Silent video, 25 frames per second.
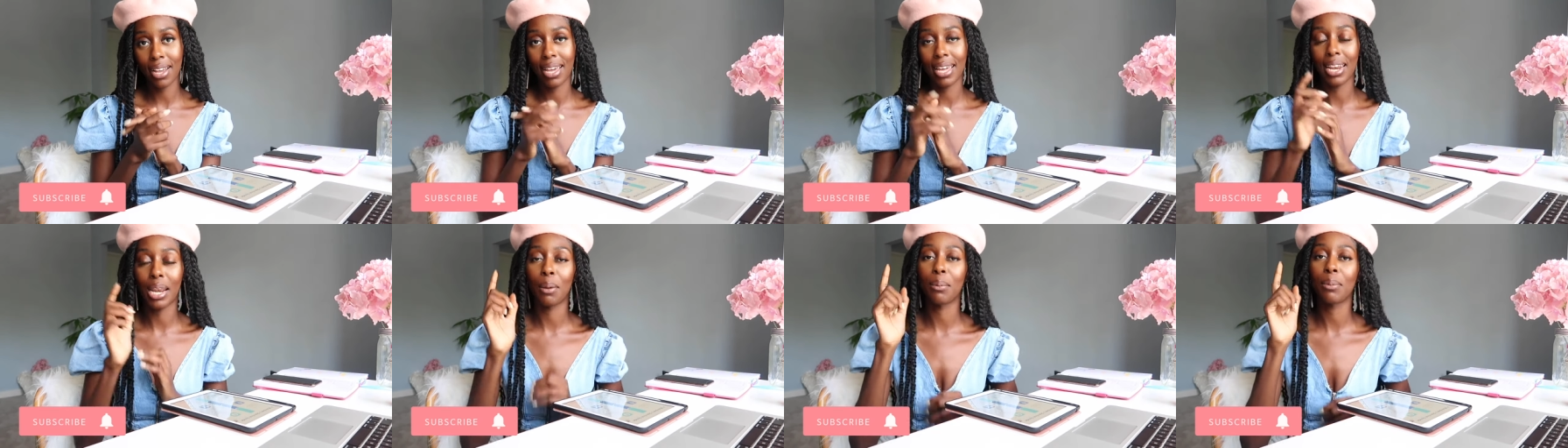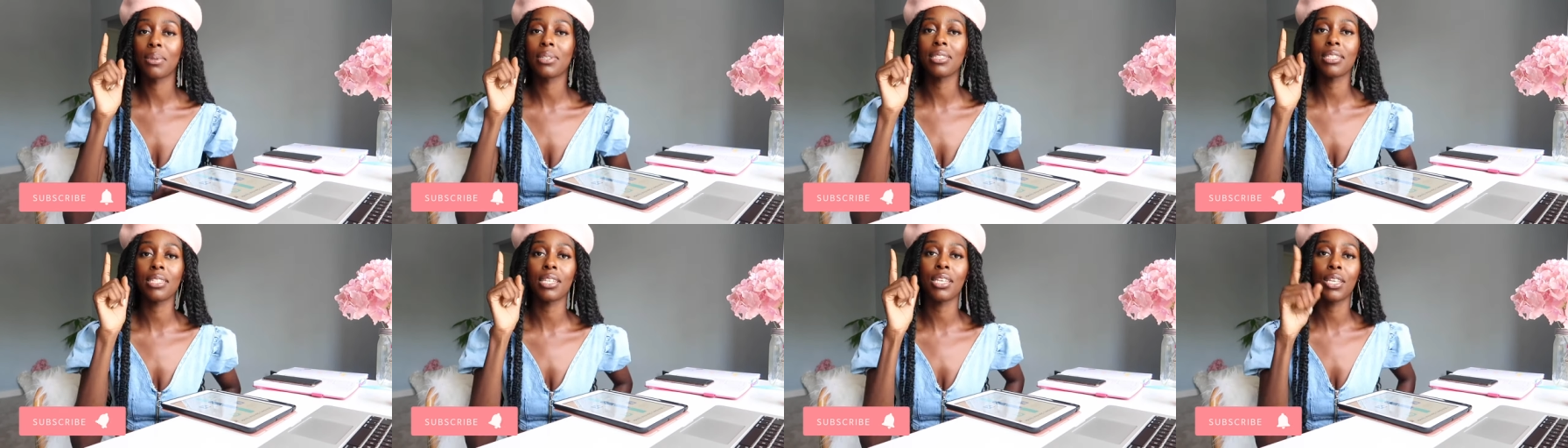and I will
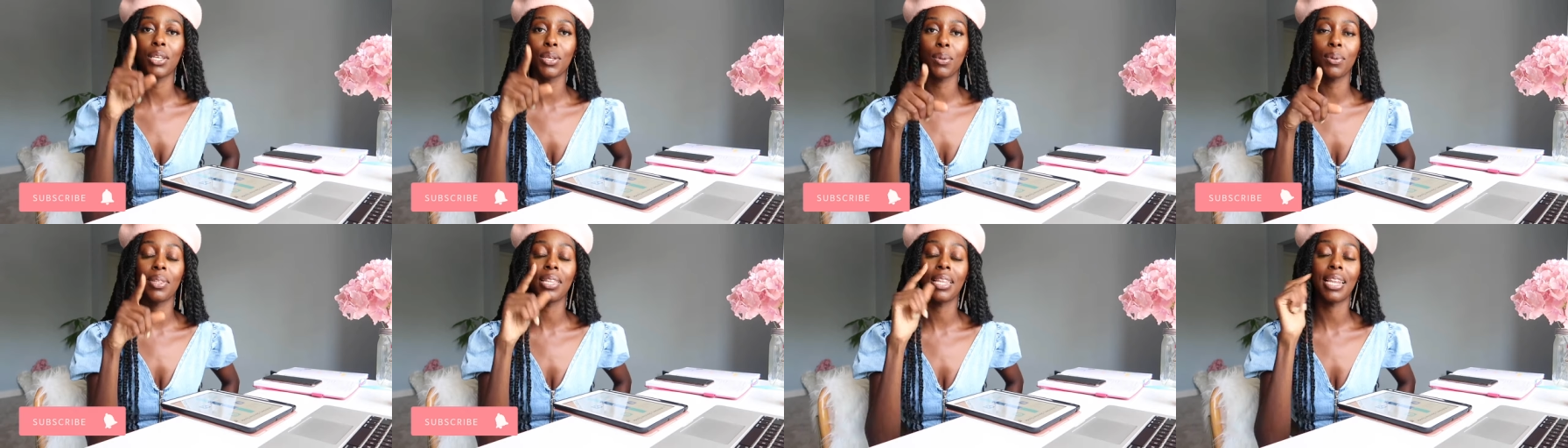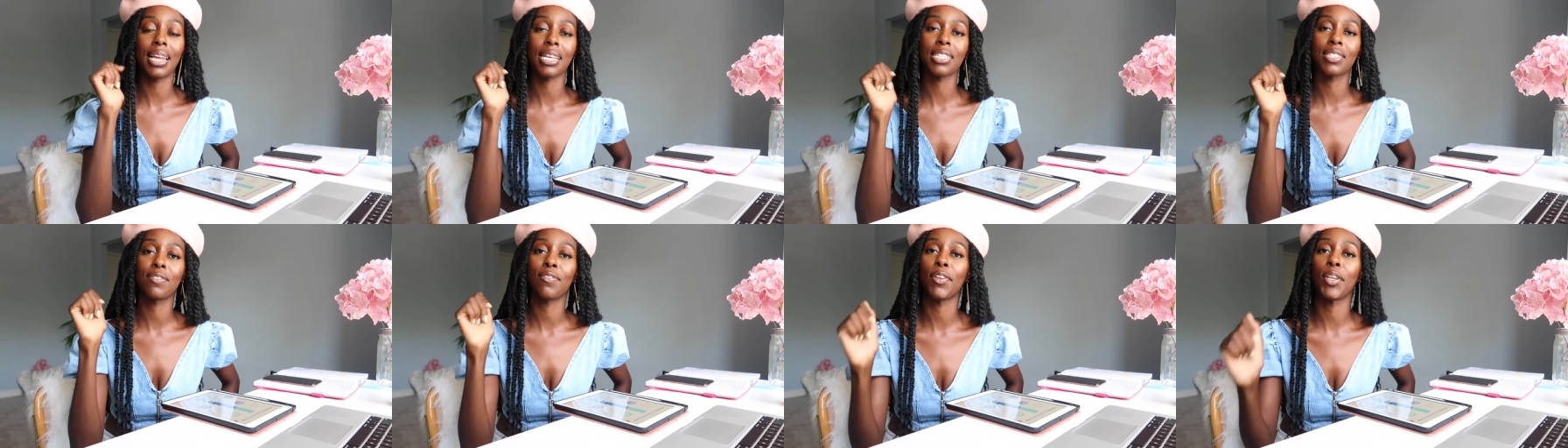see you in the
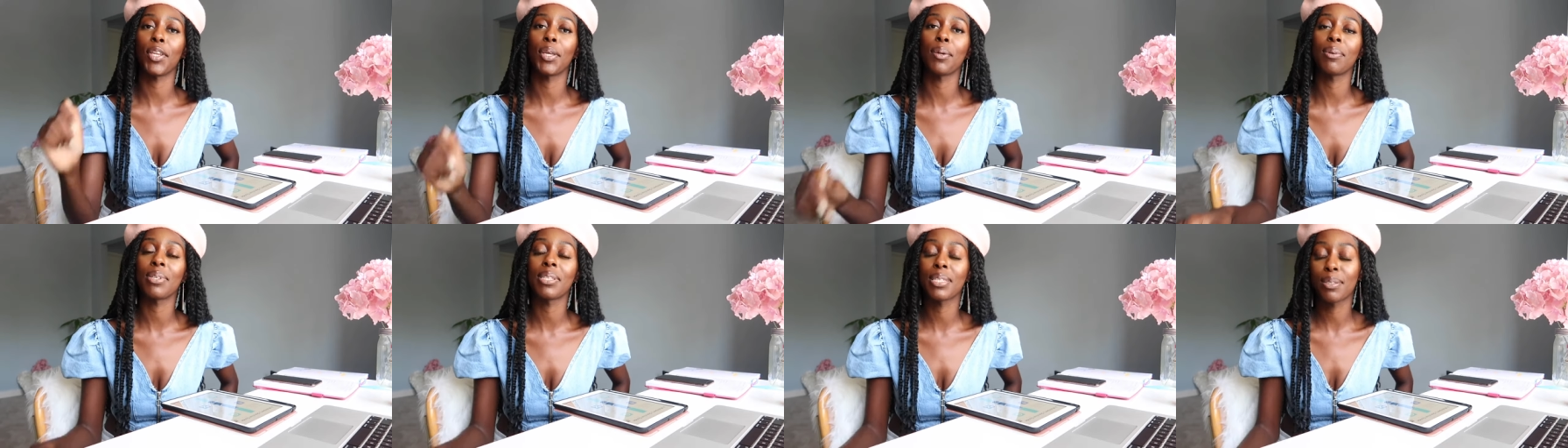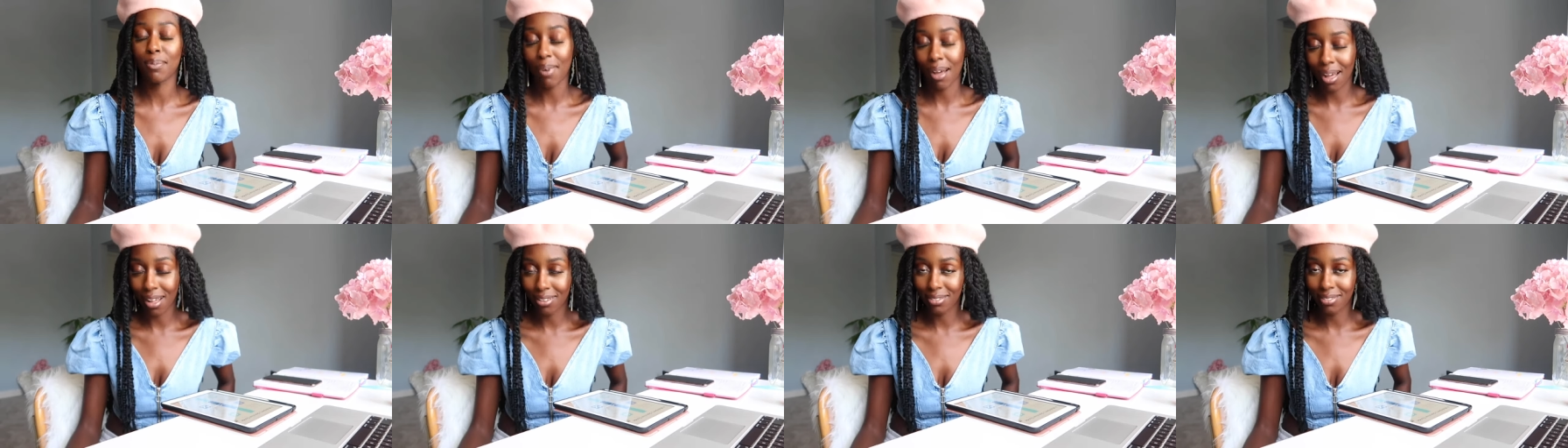next video as
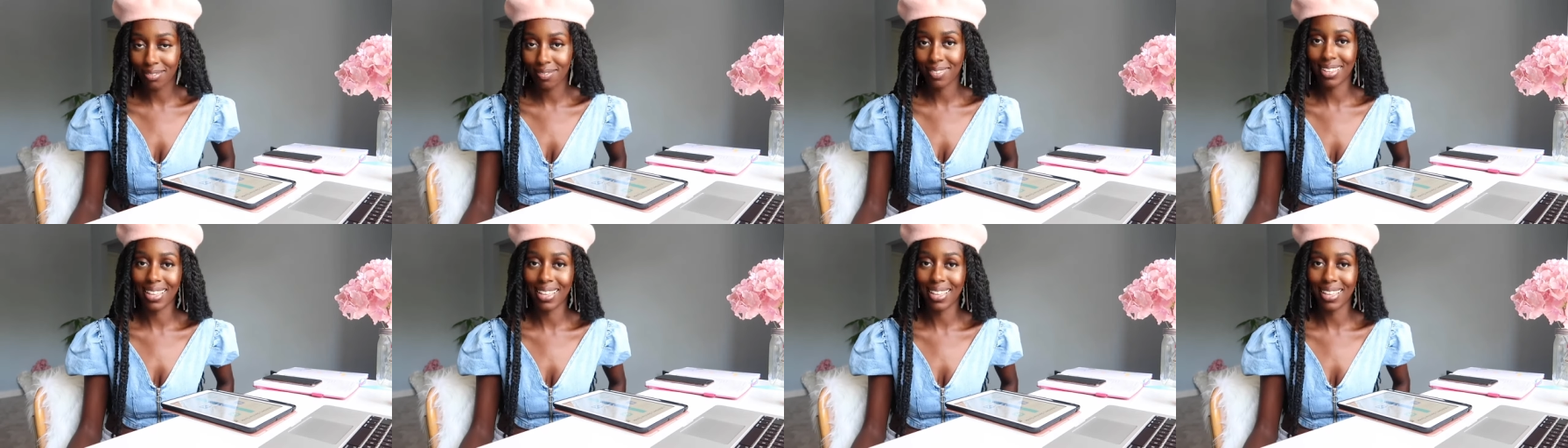well.